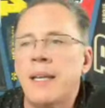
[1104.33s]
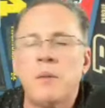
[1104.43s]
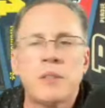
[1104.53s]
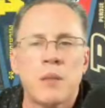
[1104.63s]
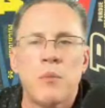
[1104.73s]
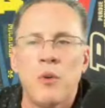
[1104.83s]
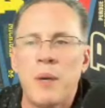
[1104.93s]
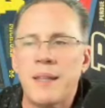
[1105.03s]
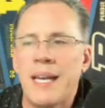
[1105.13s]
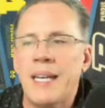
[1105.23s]
we'll talk more
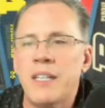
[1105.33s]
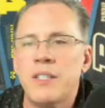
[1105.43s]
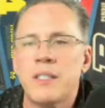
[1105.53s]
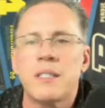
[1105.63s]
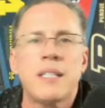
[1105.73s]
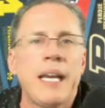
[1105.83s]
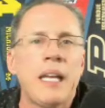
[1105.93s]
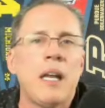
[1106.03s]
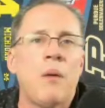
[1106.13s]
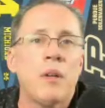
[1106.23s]
about that in just a
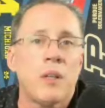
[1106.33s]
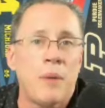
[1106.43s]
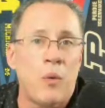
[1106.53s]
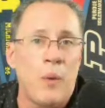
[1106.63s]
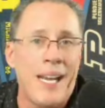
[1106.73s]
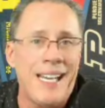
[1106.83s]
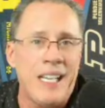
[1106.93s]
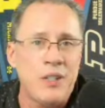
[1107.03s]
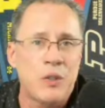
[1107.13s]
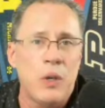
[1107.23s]
second. I want to talk about
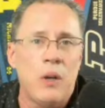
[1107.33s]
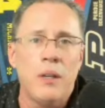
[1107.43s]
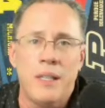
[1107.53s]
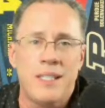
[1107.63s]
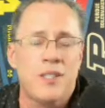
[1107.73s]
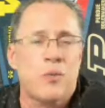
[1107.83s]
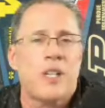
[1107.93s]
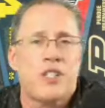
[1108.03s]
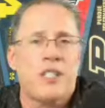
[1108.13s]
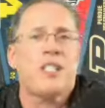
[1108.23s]
ratings, though. And this is
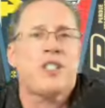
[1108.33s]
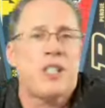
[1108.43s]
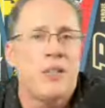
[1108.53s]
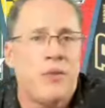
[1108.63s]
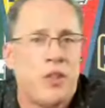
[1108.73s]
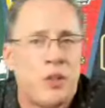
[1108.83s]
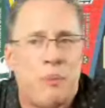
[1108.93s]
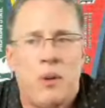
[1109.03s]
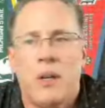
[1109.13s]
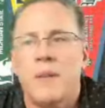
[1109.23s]
what she has done for the
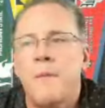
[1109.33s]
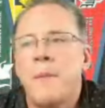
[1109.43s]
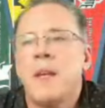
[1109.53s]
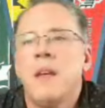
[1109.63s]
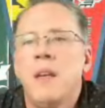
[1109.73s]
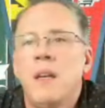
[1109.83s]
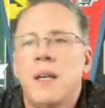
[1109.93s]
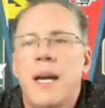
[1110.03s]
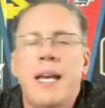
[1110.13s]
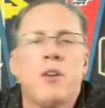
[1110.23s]
sport.
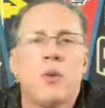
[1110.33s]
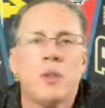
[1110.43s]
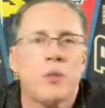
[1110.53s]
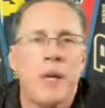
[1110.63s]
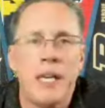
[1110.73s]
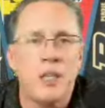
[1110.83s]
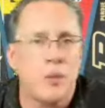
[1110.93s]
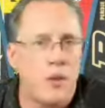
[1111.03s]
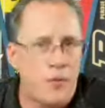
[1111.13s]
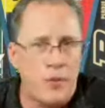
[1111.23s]
I don't know what the ratings
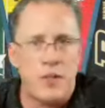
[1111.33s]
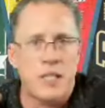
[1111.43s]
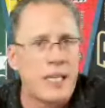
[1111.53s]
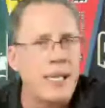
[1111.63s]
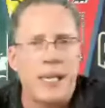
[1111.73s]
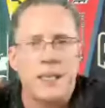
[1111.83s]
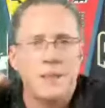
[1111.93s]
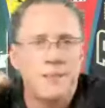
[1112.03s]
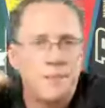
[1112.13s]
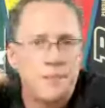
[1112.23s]
were for Sunday.
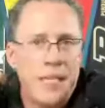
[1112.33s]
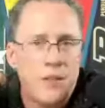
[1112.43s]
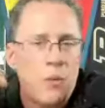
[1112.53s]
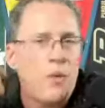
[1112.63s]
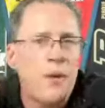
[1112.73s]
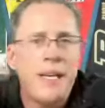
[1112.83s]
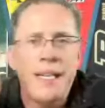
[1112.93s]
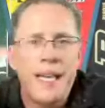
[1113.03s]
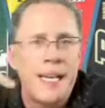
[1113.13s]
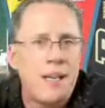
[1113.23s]
Yes, we'll
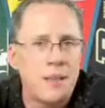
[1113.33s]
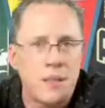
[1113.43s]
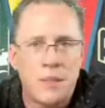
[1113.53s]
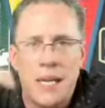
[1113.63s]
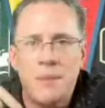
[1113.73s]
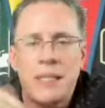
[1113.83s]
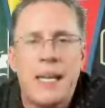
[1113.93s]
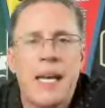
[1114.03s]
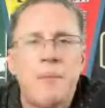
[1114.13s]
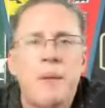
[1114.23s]
find that out sometime
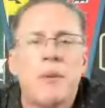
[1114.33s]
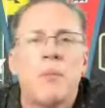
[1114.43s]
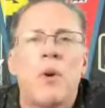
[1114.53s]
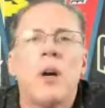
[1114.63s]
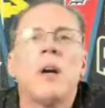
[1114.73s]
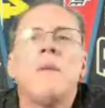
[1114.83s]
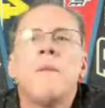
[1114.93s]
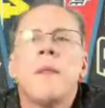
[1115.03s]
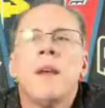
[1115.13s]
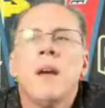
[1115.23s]
today, maybe tomorrow.
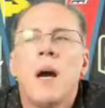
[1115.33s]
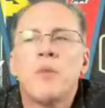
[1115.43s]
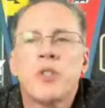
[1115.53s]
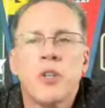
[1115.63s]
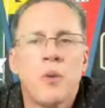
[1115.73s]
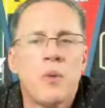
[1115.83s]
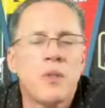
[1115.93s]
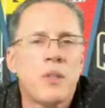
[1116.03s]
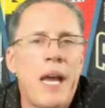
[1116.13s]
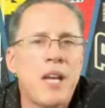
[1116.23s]
I'm sure it
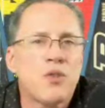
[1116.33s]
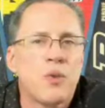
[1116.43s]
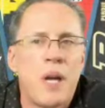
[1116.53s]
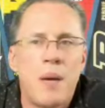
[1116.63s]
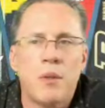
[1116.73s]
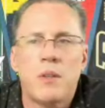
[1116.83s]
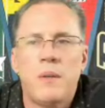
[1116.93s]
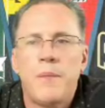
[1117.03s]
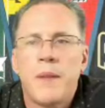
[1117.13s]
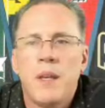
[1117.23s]
was
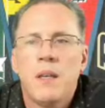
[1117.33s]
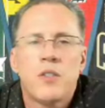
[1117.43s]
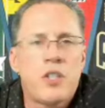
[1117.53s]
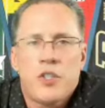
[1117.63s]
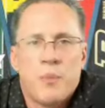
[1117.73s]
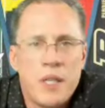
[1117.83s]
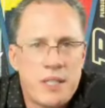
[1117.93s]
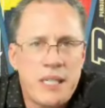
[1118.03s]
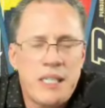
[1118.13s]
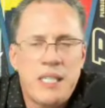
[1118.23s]
astronomical. She's
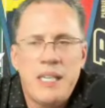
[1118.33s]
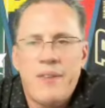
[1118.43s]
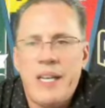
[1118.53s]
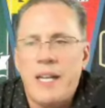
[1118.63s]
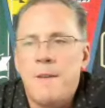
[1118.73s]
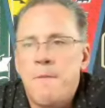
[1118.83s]
must-see TV.